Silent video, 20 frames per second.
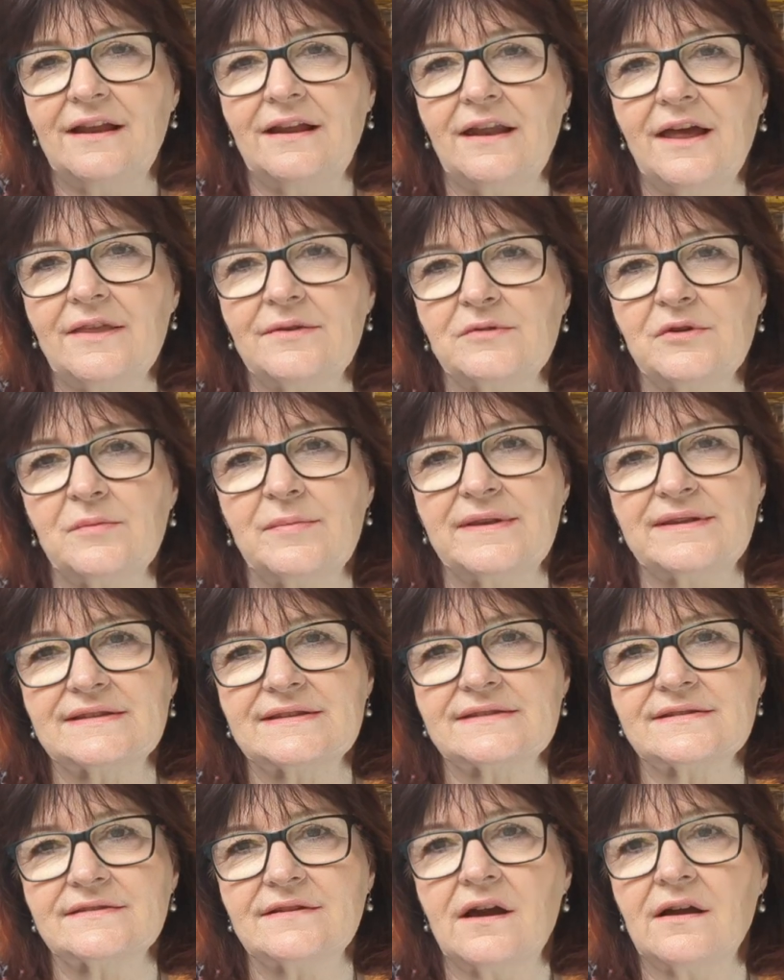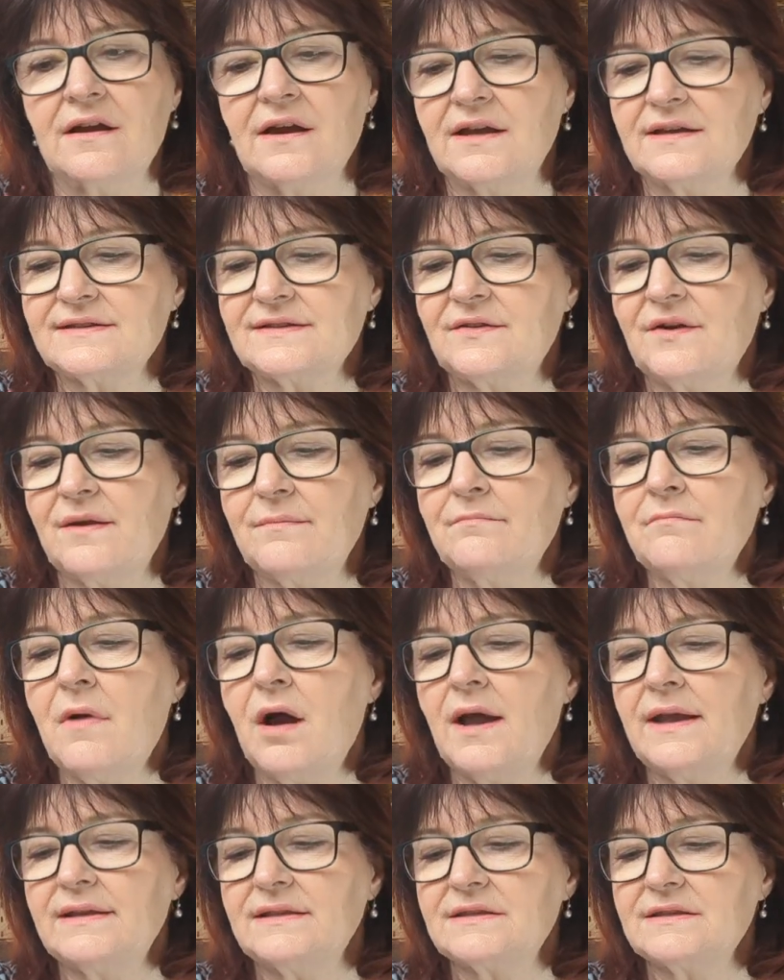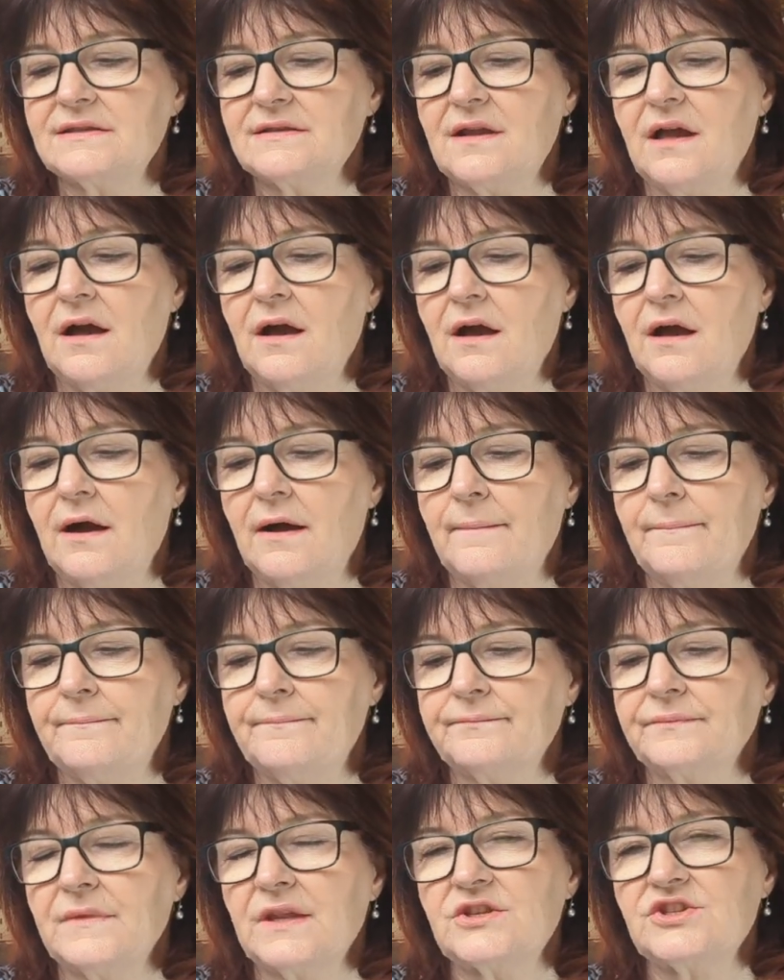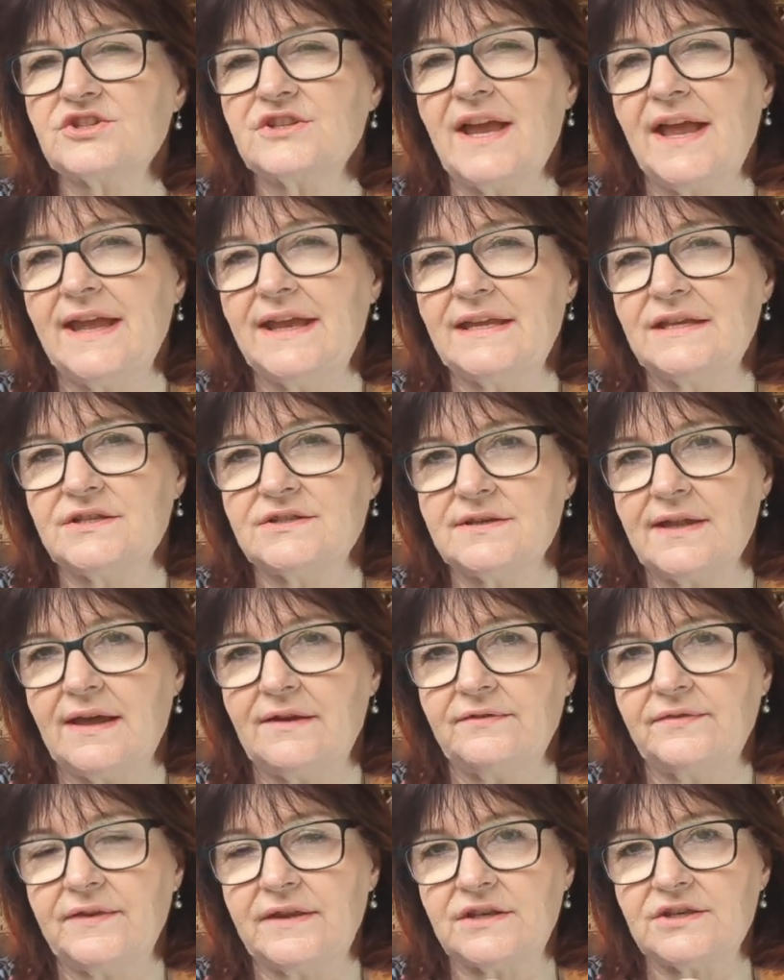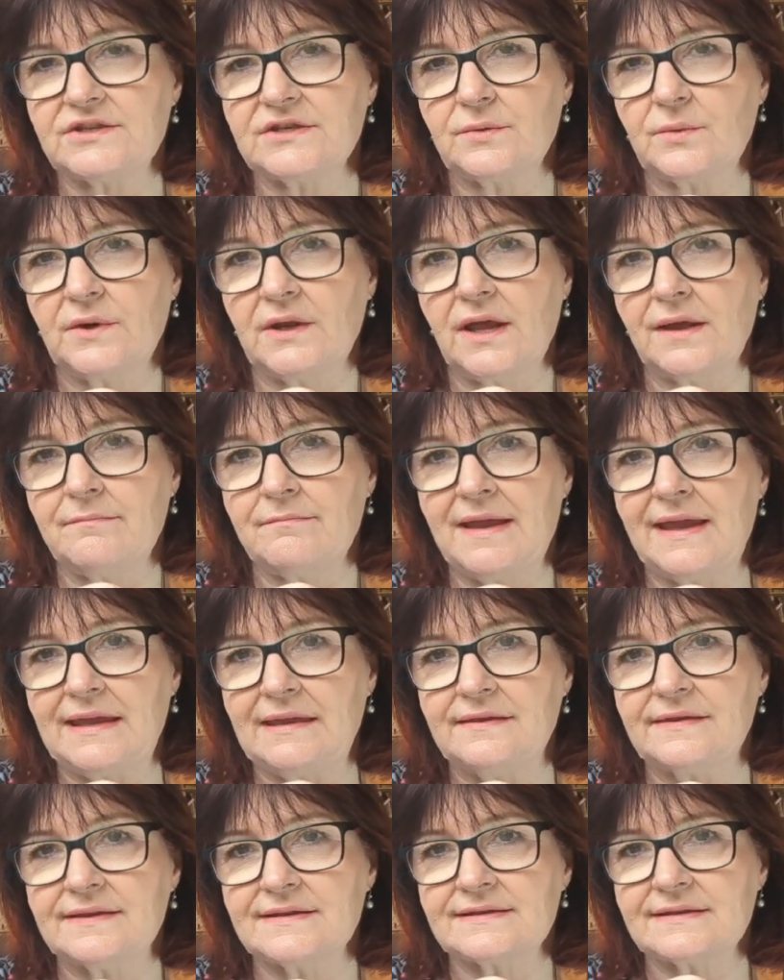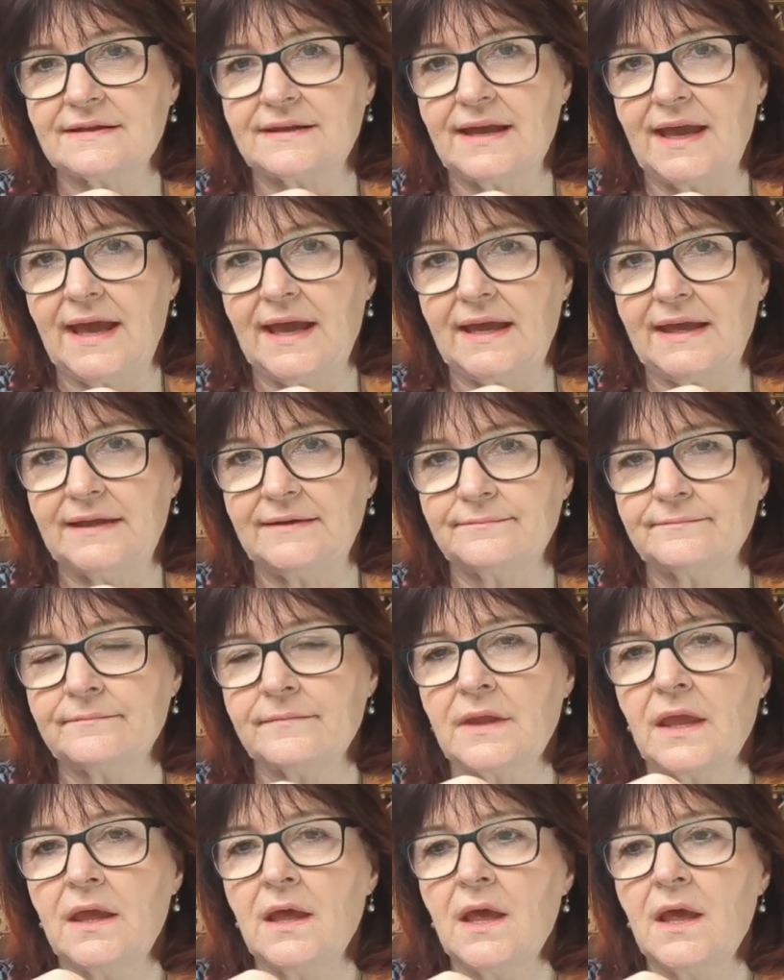I like them a bit snugger, so I might change that feature when I make this again.